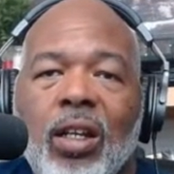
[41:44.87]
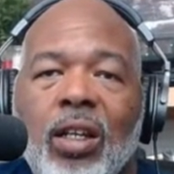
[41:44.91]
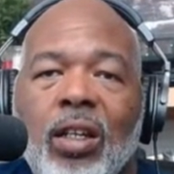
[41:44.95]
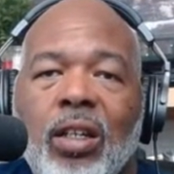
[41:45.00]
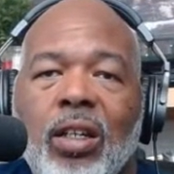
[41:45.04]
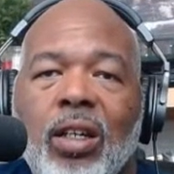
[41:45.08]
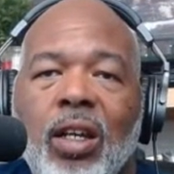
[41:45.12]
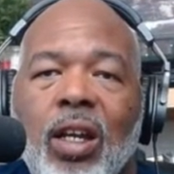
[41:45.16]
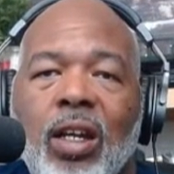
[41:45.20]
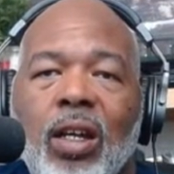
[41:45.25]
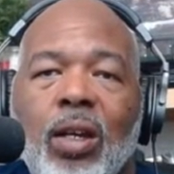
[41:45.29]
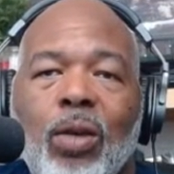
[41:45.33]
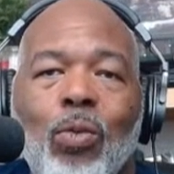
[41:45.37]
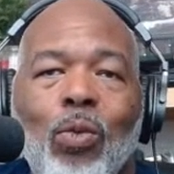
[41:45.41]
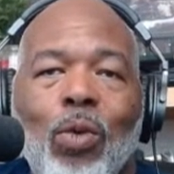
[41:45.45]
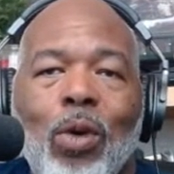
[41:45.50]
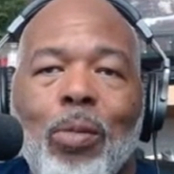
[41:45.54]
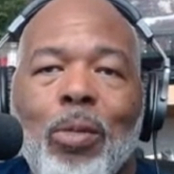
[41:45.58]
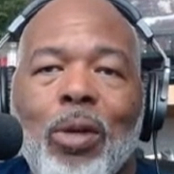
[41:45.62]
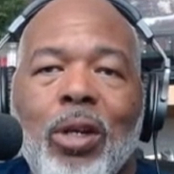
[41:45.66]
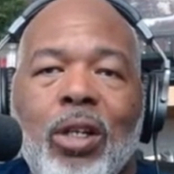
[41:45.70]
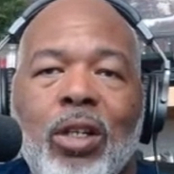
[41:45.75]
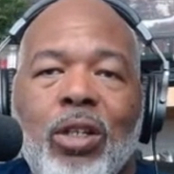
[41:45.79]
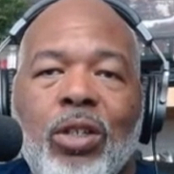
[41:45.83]
naked
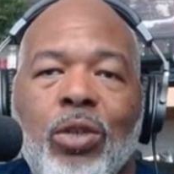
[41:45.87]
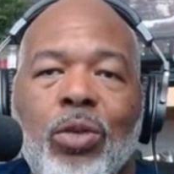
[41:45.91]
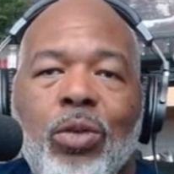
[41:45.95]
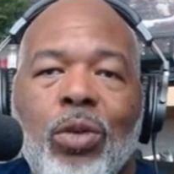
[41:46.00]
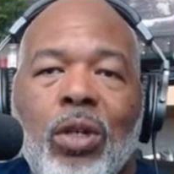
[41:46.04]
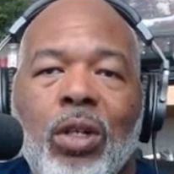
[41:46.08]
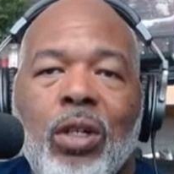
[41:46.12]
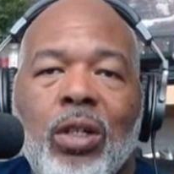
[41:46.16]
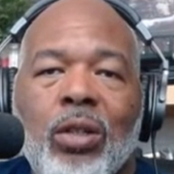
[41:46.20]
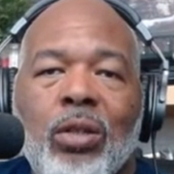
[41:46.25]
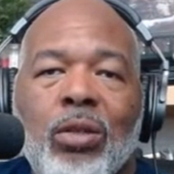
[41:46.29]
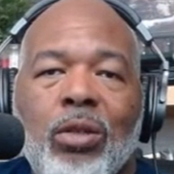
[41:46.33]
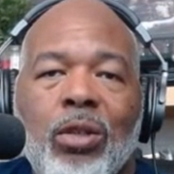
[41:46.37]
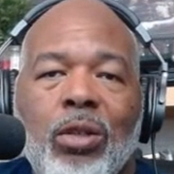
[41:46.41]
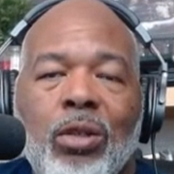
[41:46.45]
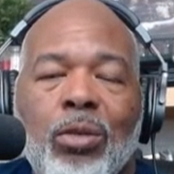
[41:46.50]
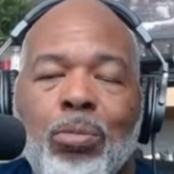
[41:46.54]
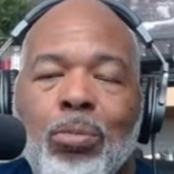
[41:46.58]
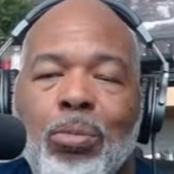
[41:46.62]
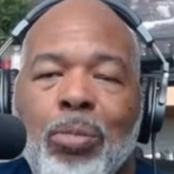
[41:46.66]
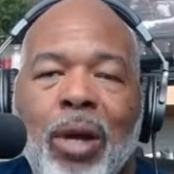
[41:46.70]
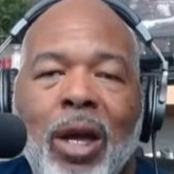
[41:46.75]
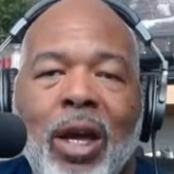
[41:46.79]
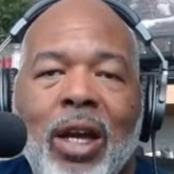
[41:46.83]
women to a
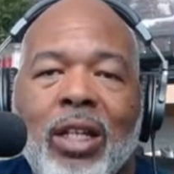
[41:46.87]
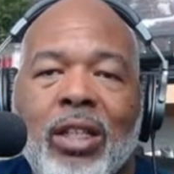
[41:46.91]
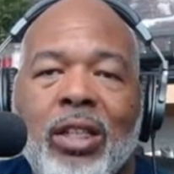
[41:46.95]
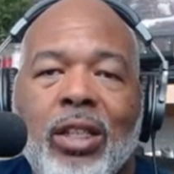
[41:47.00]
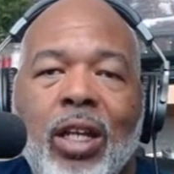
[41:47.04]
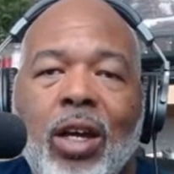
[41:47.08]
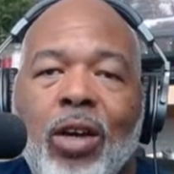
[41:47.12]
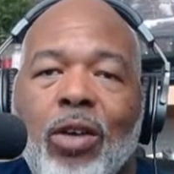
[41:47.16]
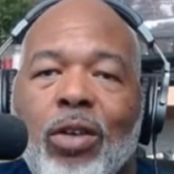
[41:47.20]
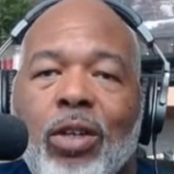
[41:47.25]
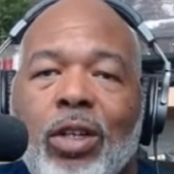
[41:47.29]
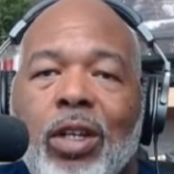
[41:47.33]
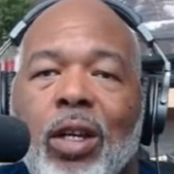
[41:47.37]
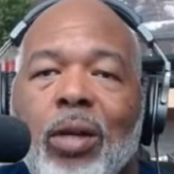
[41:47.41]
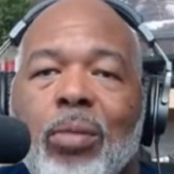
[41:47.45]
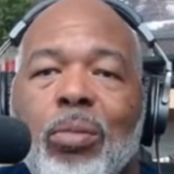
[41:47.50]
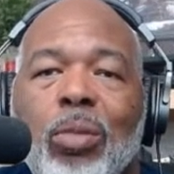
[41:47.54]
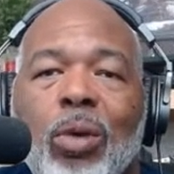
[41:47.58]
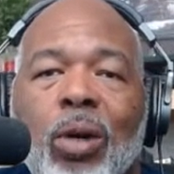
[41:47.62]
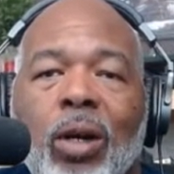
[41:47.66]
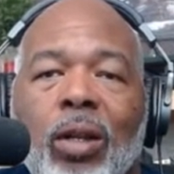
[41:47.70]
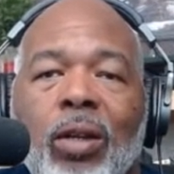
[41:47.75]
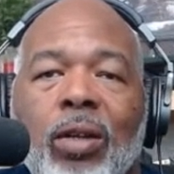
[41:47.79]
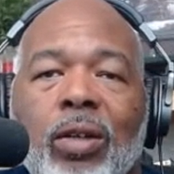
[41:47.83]
passed out club
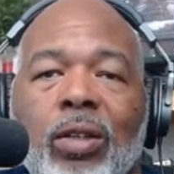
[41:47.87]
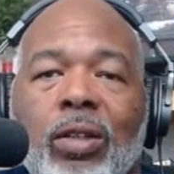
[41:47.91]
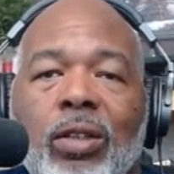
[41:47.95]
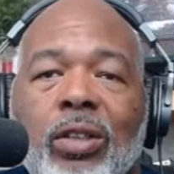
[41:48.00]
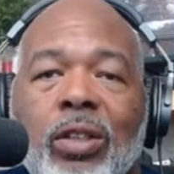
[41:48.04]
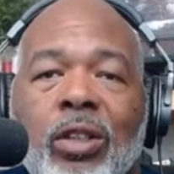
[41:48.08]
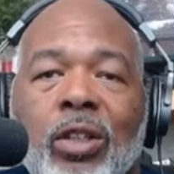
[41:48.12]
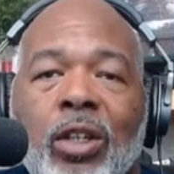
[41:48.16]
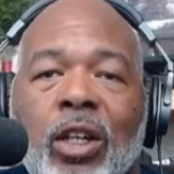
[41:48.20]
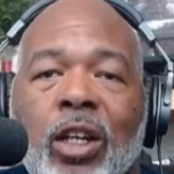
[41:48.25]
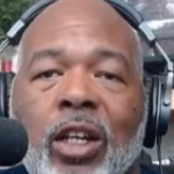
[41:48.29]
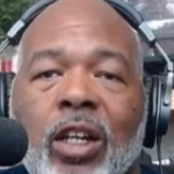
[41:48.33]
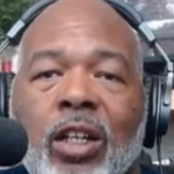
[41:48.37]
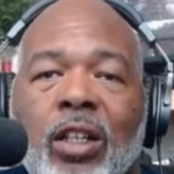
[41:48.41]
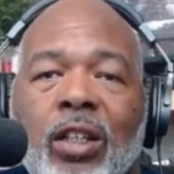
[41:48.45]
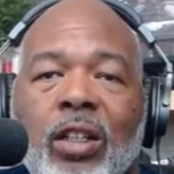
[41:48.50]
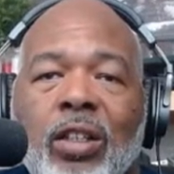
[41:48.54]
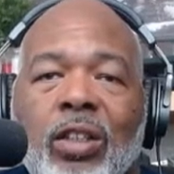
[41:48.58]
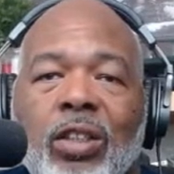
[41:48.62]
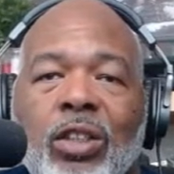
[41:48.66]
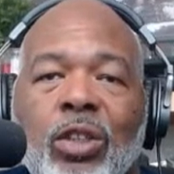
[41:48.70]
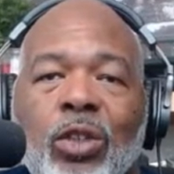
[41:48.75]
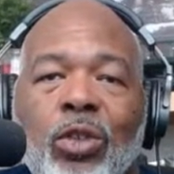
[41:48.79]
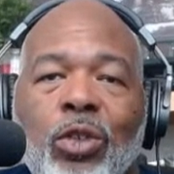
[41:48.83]
brother and
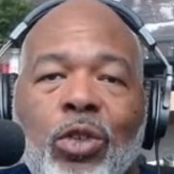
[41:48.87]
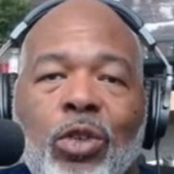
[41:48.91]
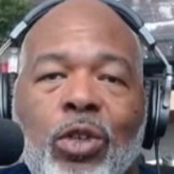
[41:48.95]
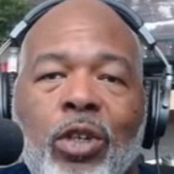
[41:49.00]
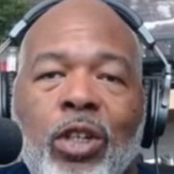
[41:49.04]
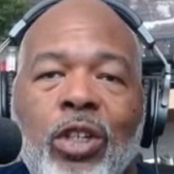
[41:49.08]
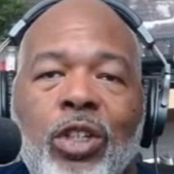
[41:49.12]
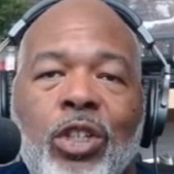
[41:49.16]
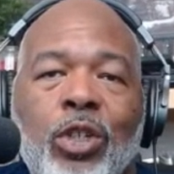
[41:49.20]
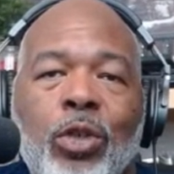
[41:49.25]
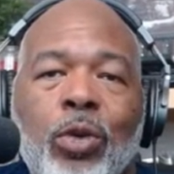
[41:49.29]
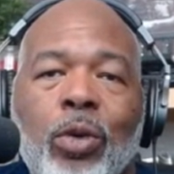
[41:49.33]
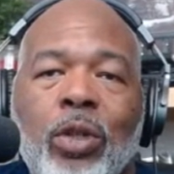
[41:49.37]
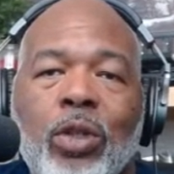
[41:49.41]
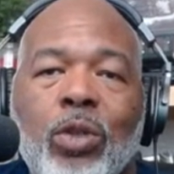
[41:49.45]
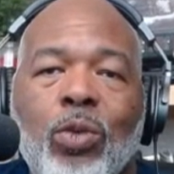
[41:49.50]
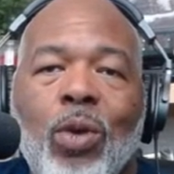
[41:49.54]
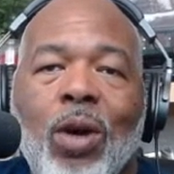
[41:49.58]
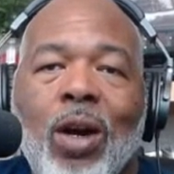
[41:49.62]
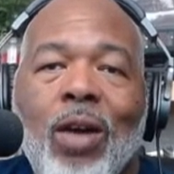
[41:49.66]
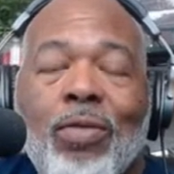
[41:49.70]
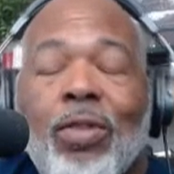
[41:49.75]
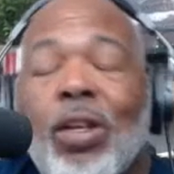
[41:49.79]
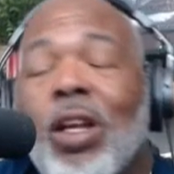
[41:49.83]
so you could show his
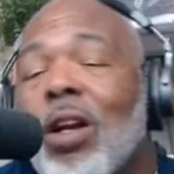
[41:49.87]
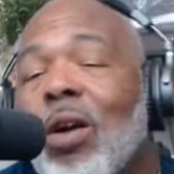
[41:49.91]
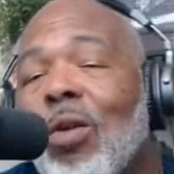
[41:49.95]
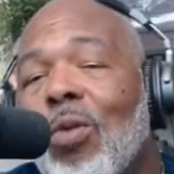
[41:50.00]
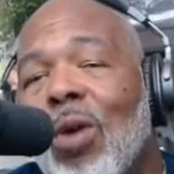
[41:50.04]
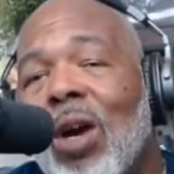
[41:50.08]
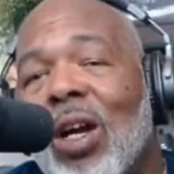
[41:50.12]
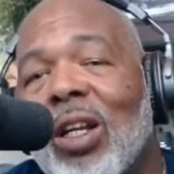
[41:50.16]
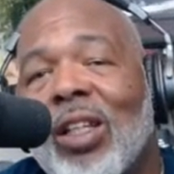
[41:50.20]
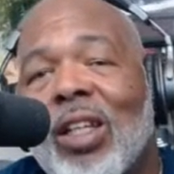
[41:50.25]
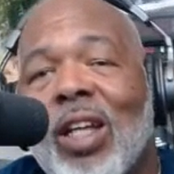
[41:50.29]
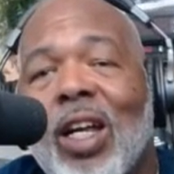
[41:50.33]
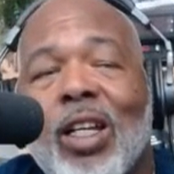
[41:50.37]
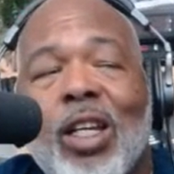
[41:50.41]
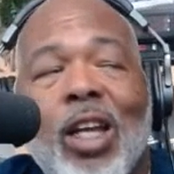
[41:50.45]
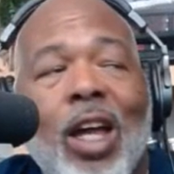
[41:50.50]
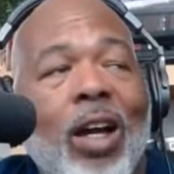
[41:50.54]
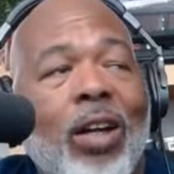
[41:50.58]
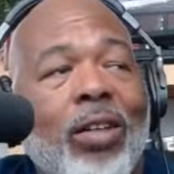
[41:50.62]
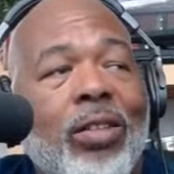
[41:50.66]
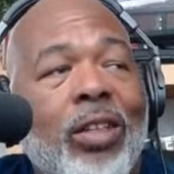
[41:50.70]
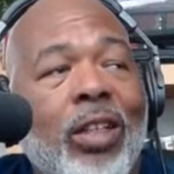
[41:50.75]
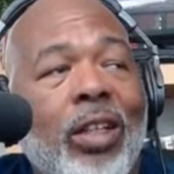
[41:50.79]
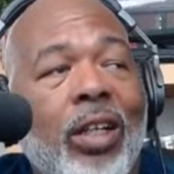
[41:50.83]
wife. They don't want that
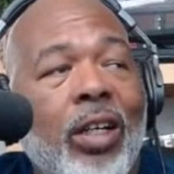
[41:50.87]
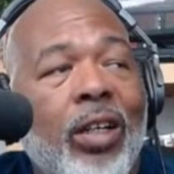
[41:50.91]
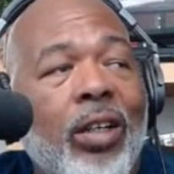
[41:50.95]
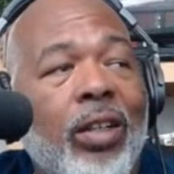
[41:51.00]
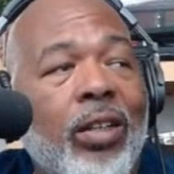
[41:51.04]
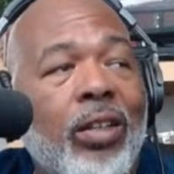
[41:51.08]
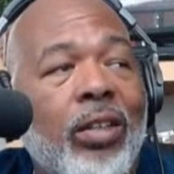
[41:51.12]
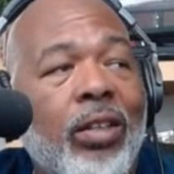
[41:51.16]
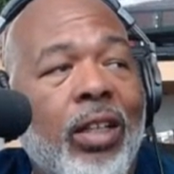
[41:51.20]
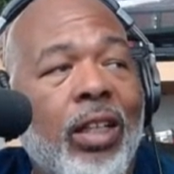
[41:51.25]
out there.